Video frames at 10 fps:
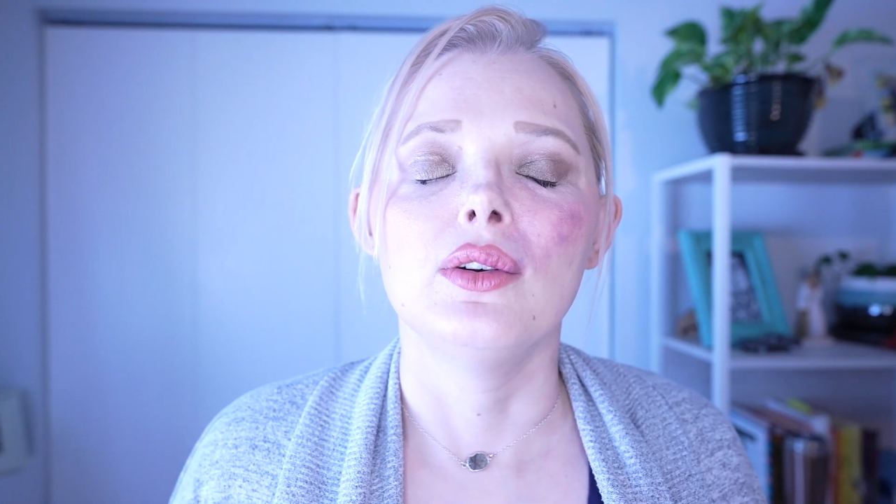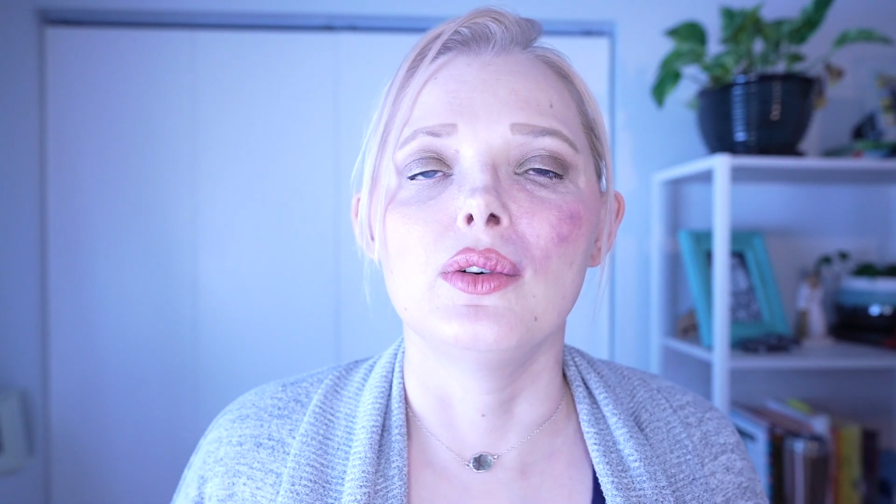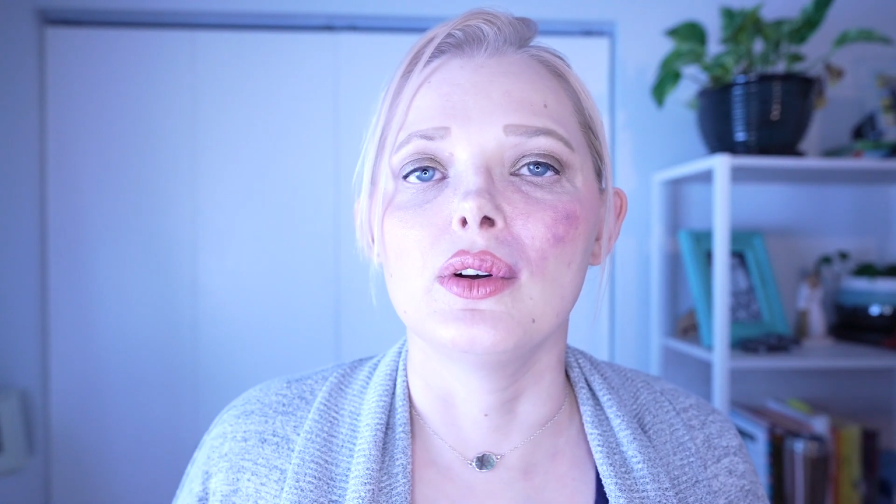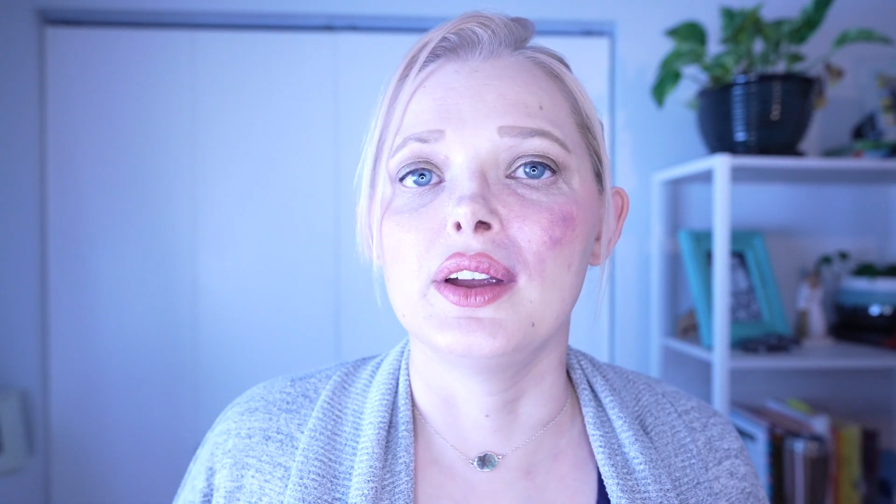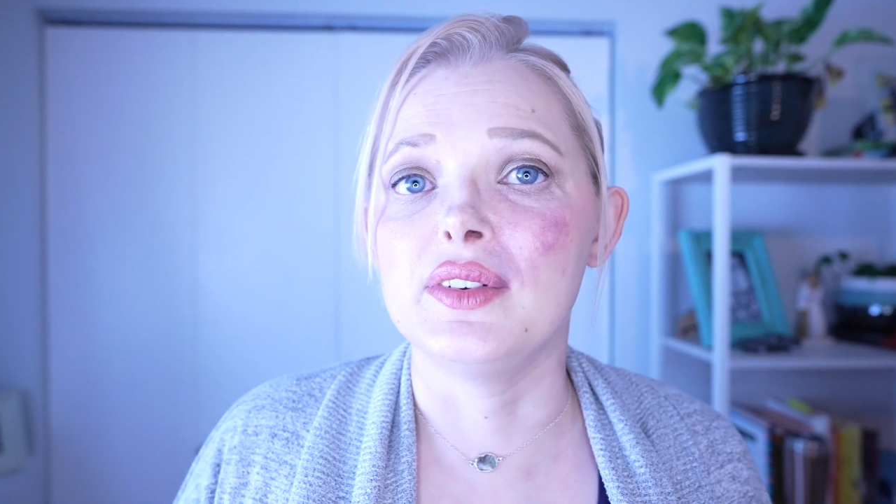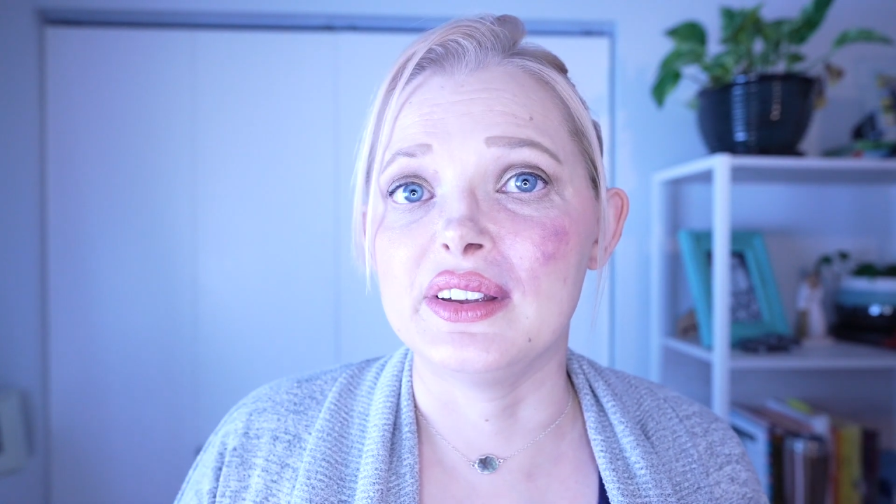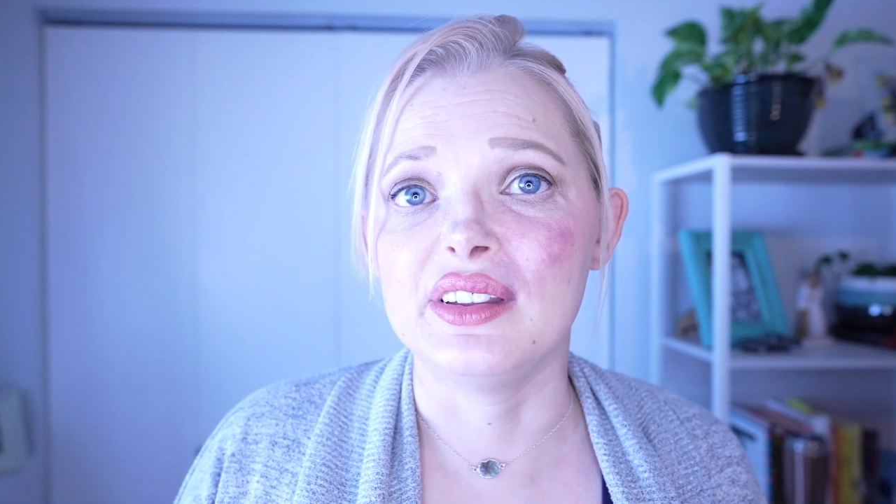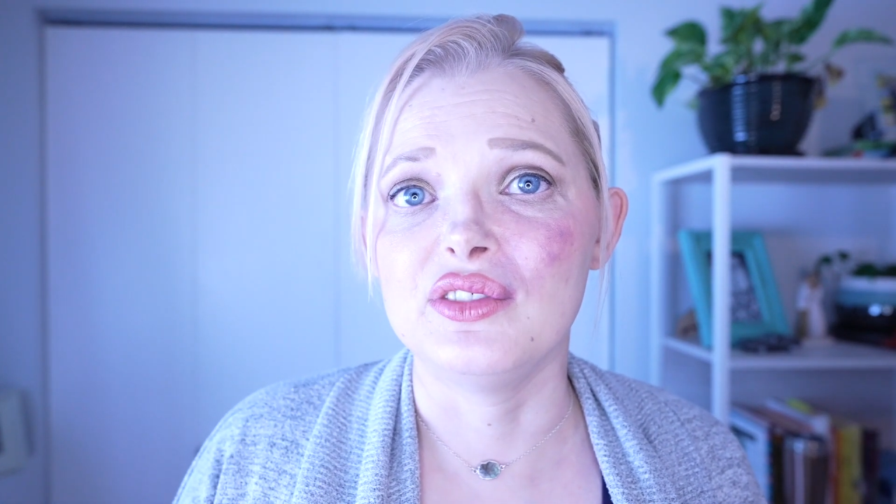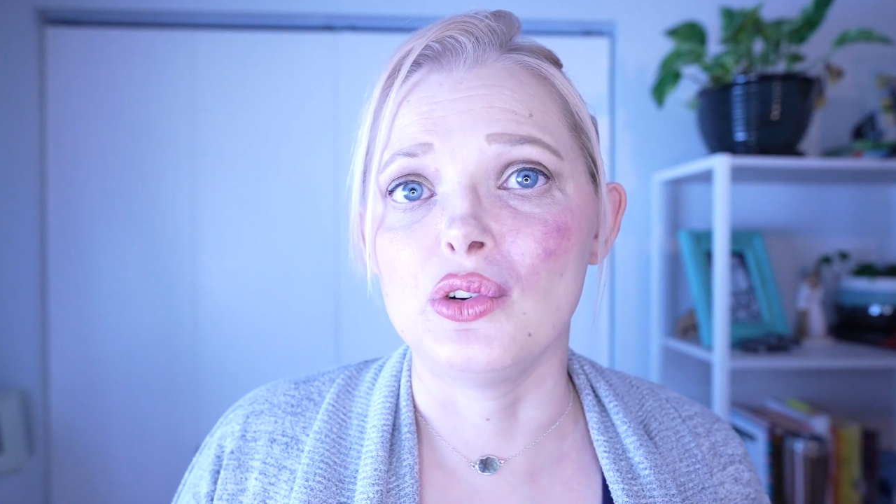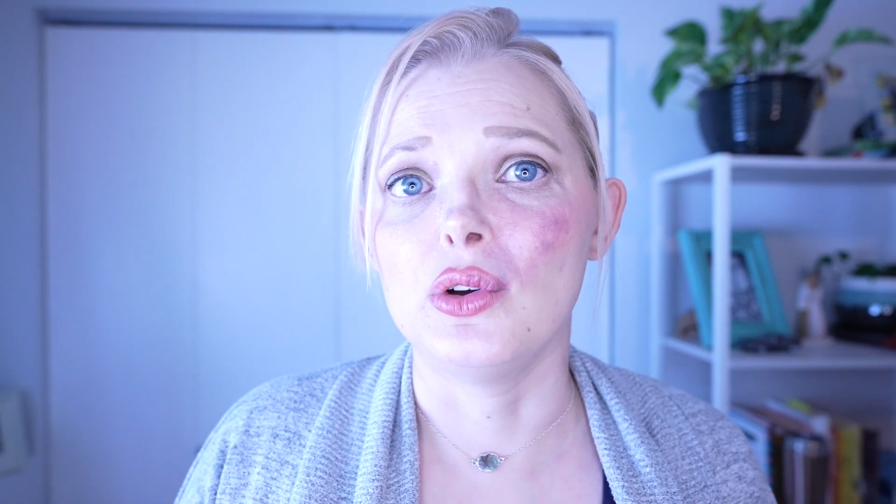or even
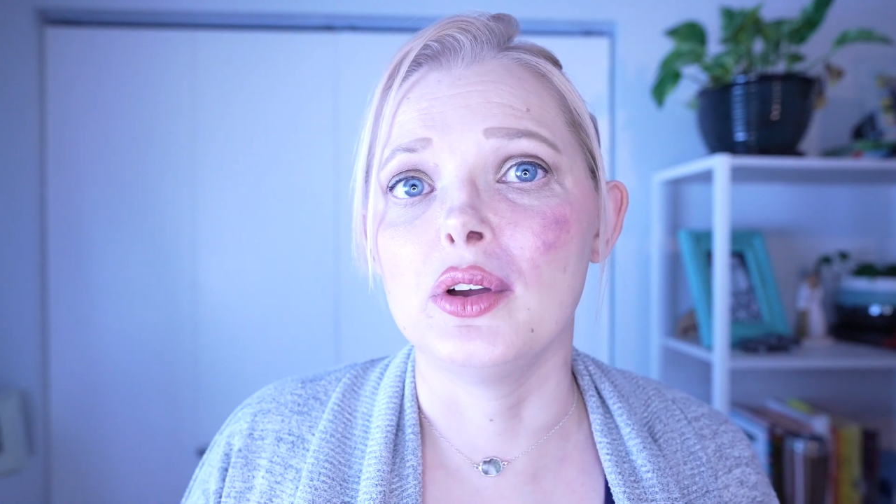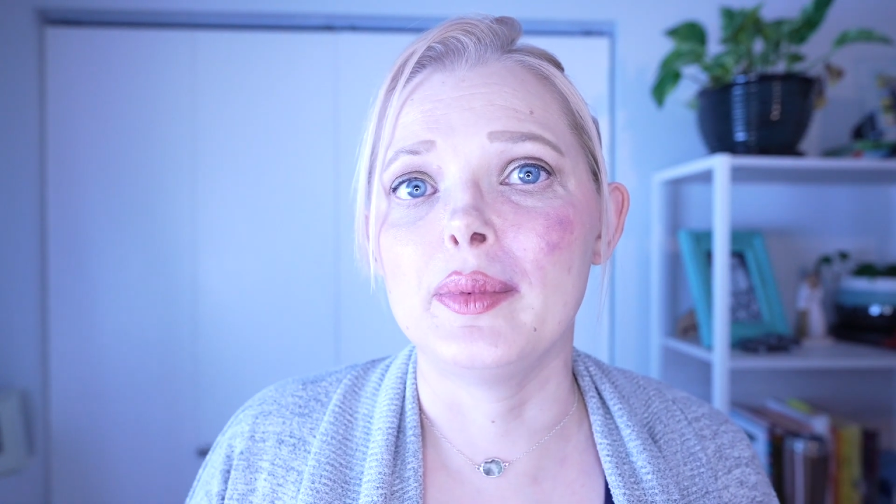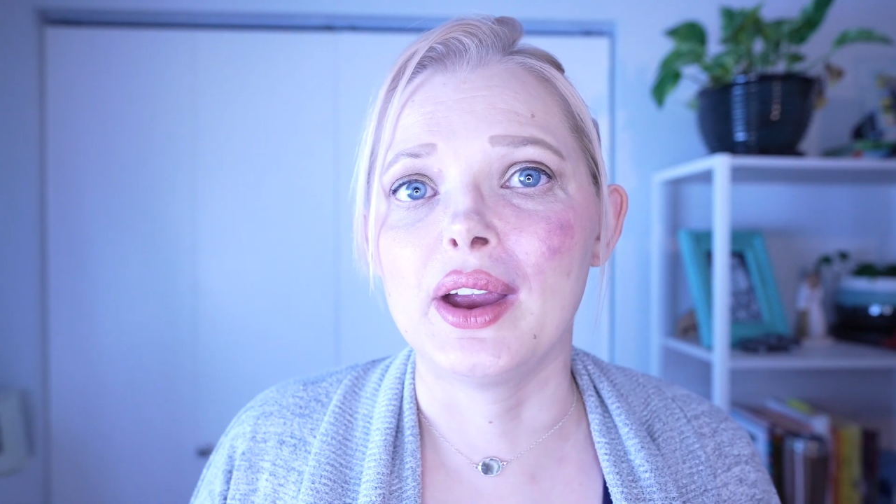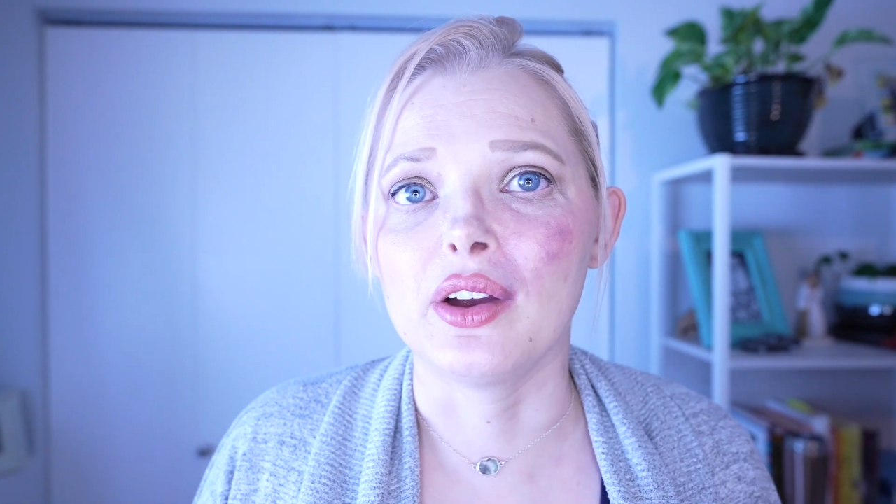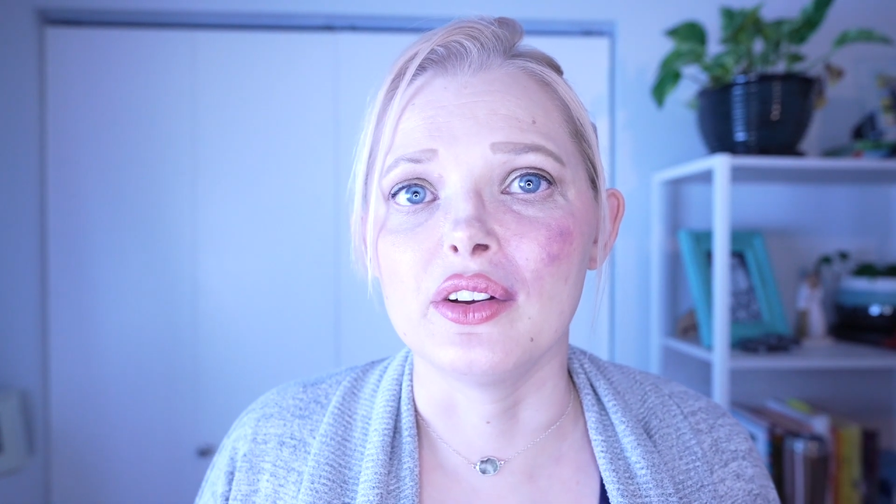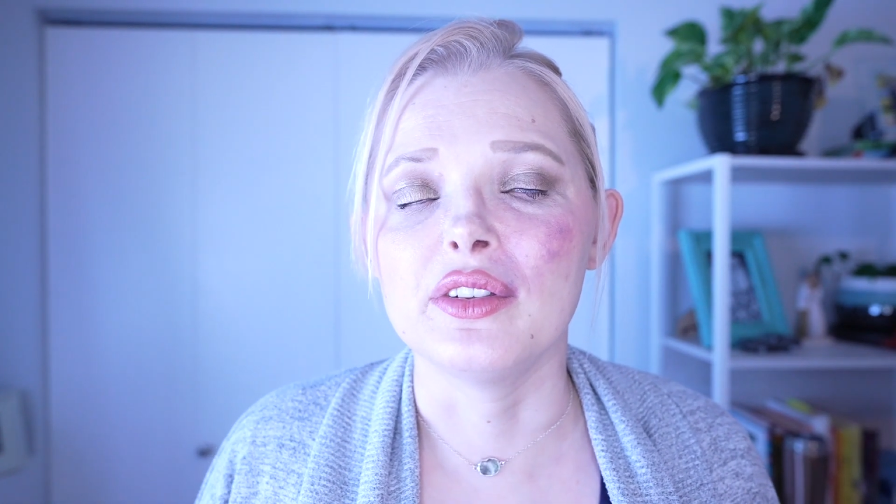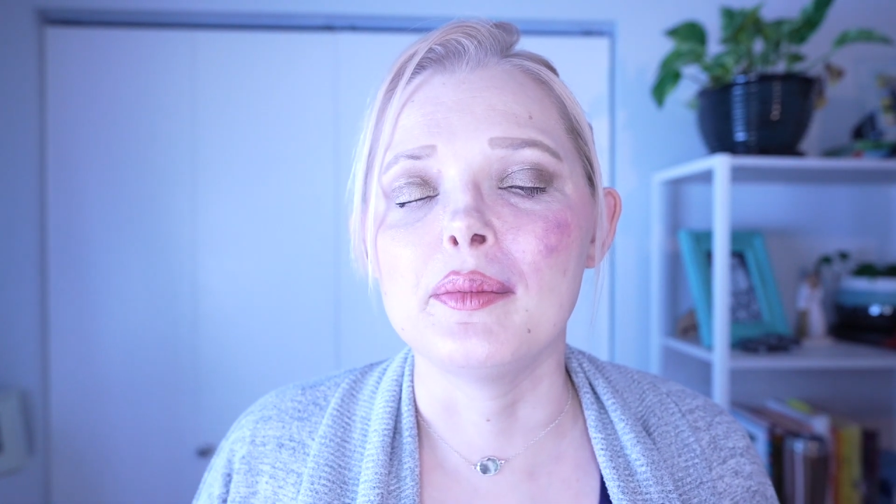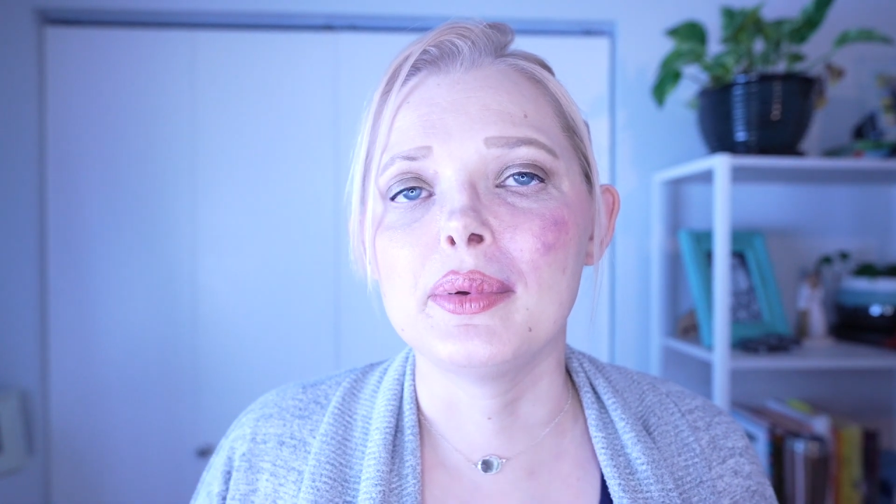essential oil makers,